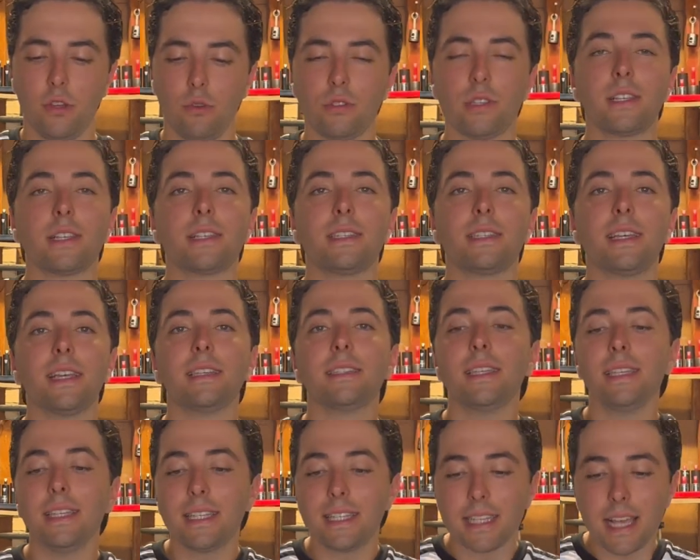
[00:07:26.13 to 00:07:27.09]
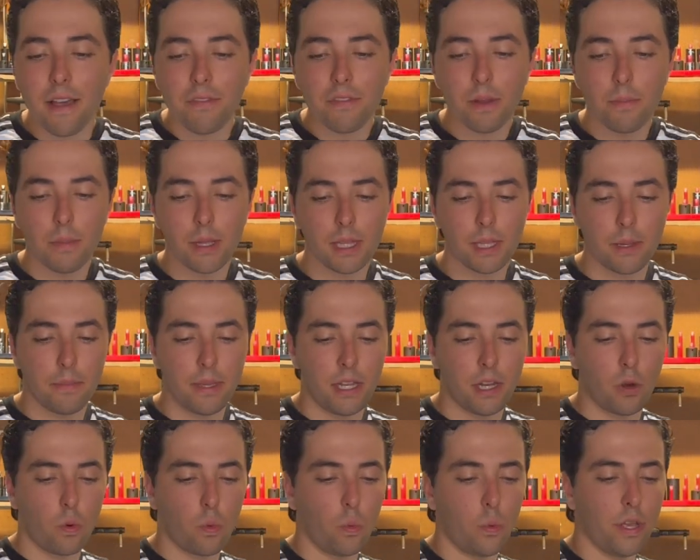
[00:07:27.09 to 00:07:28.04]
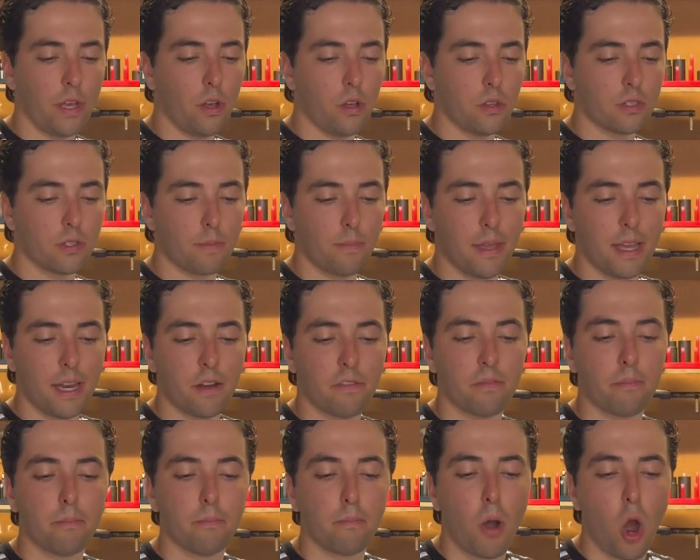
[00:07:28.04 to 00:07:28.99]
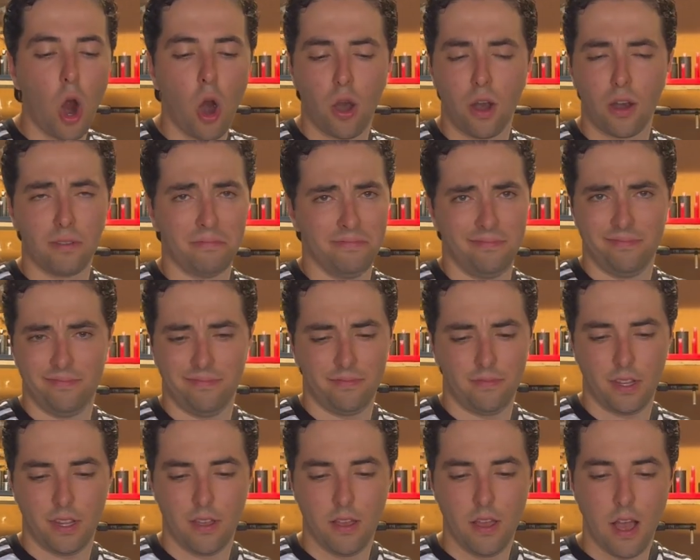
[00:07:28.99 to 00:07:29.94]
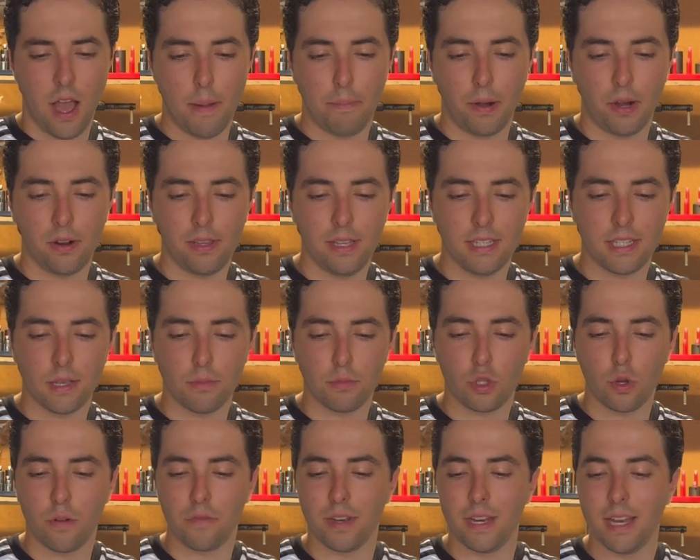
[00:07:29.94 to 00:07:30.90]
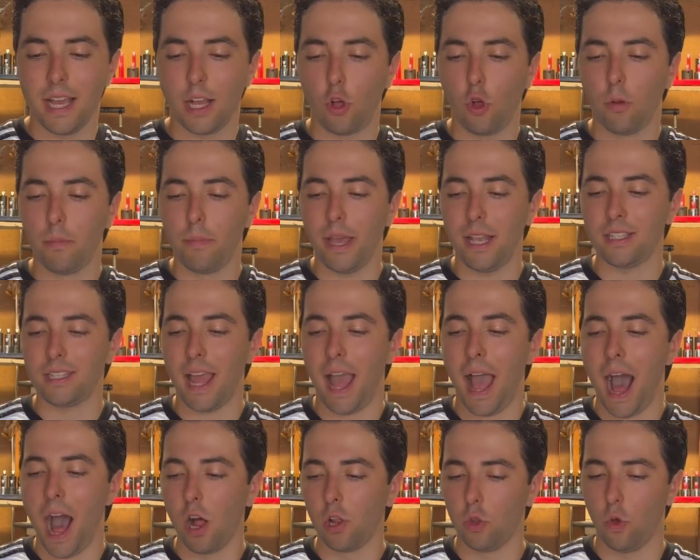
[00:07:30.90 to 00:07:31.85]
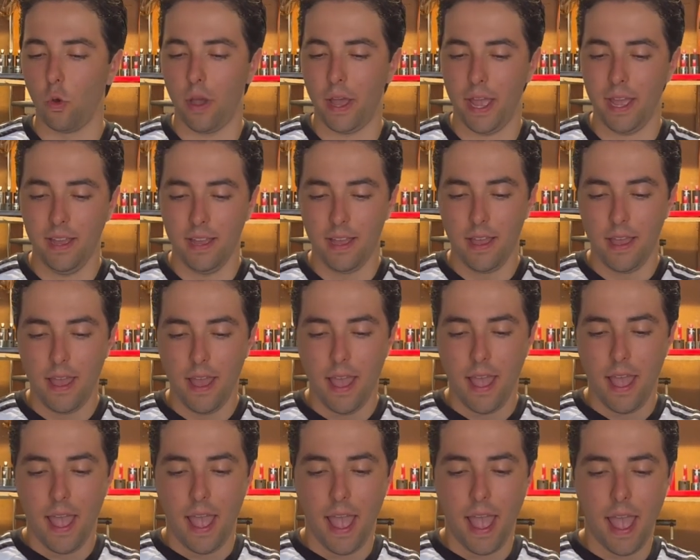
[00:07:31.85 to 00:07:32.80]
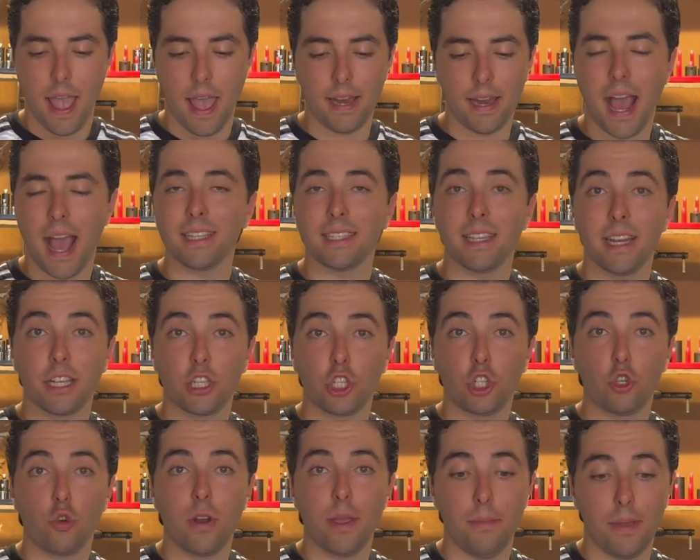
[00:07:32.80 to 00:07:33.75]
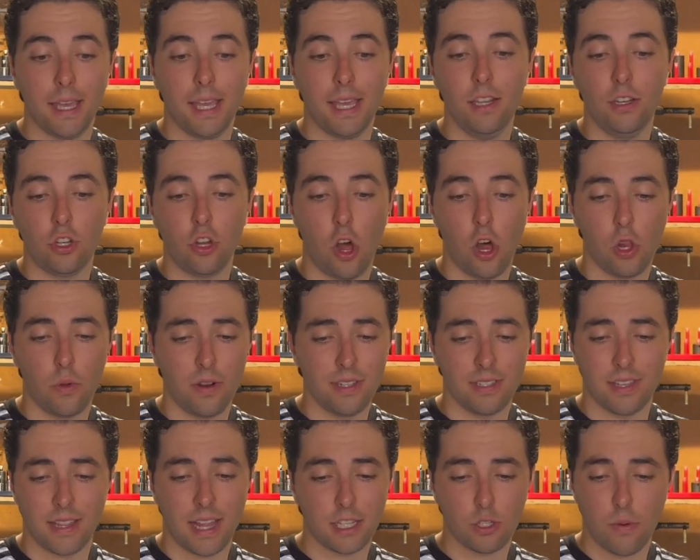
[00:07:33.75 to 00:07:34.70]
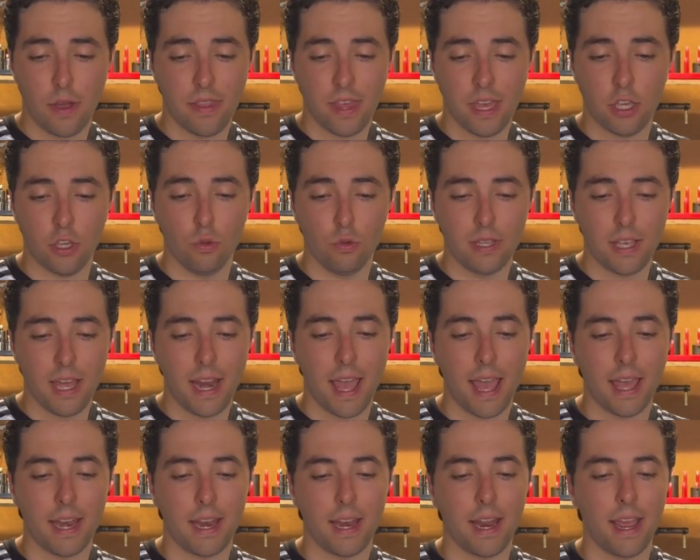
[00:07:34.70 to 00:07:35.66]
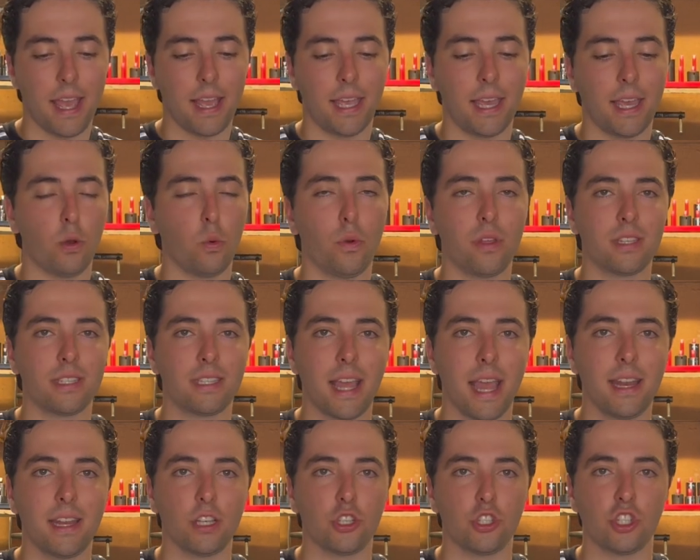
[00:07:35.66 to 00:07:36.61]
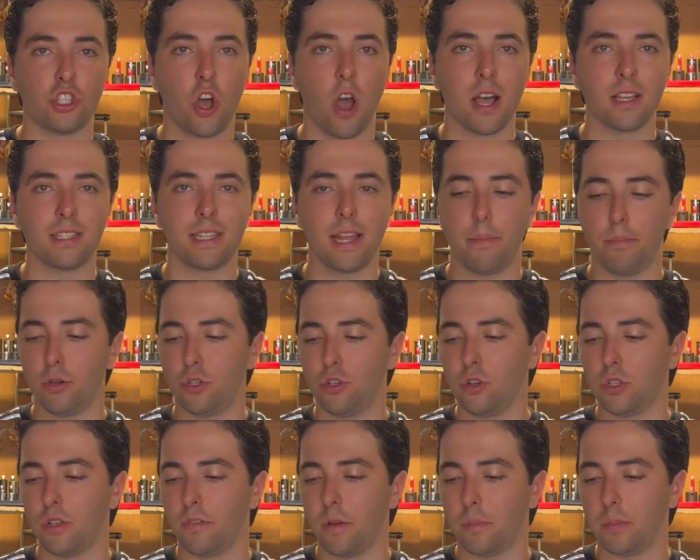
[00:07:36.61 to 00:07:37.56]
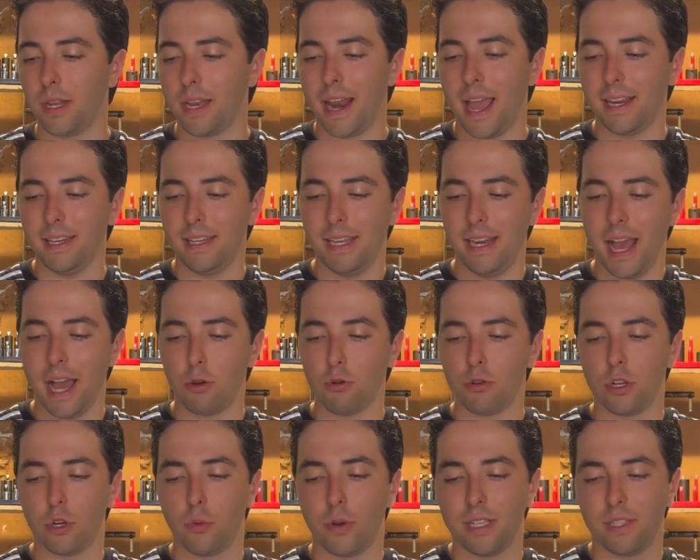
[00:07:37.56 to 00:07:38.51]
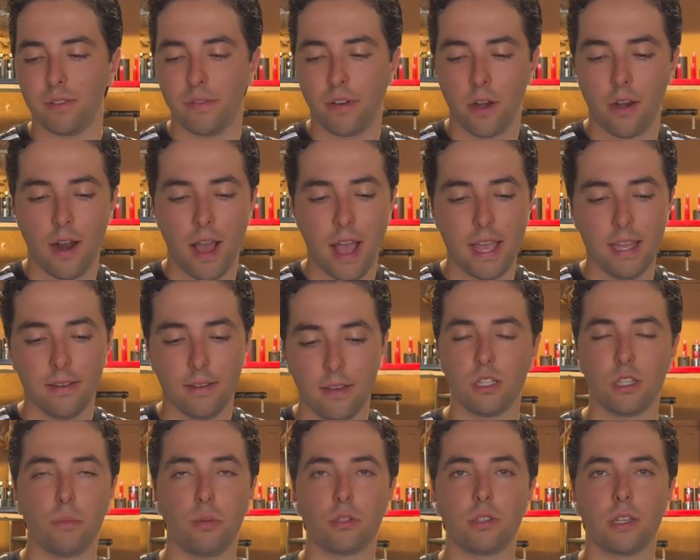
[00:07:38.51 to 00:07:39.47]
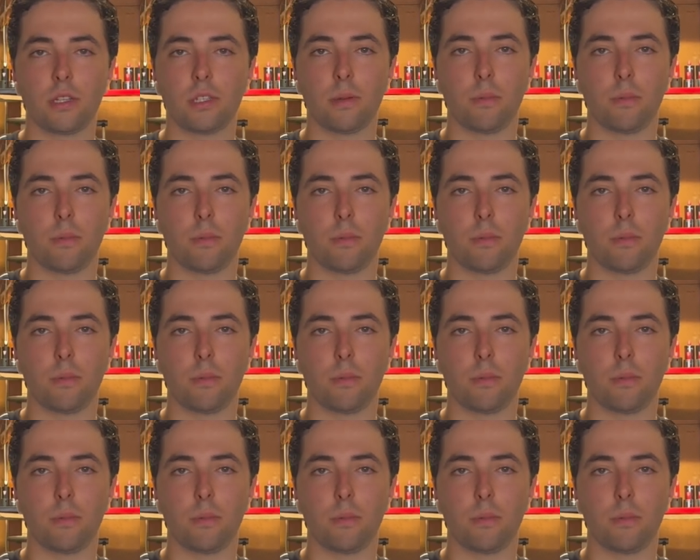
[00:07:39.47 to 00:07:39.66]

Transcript: uses a 67 millimeter wheels made of MAR, apparently some sort of nickel-based alloy, and it has an extreme heat tolerance, and that's why they use it, and it can withstand exhaust temperatures of up to 1900 degrees Fahrenheit. It's supposed to